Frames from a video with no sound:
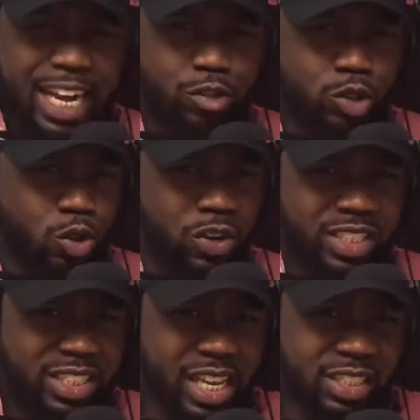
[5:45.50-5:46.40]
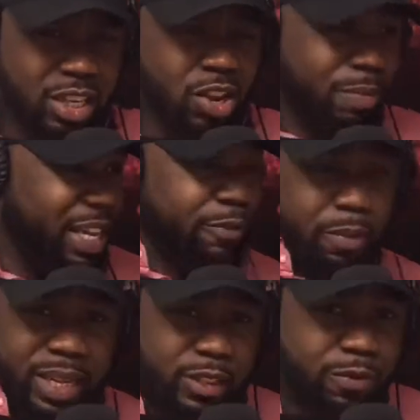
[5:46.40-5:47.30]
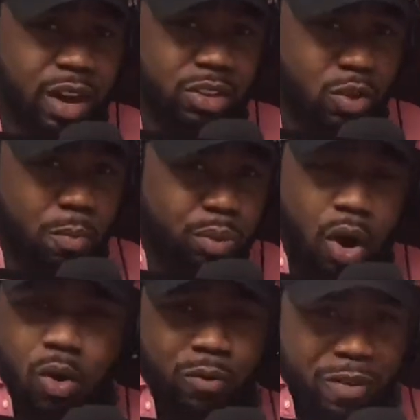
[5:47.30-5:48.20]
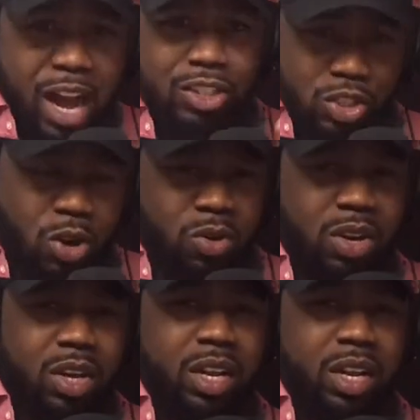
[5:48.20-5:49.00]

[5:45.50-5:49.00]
the door and says, for me, it's, Paul, Fonzo,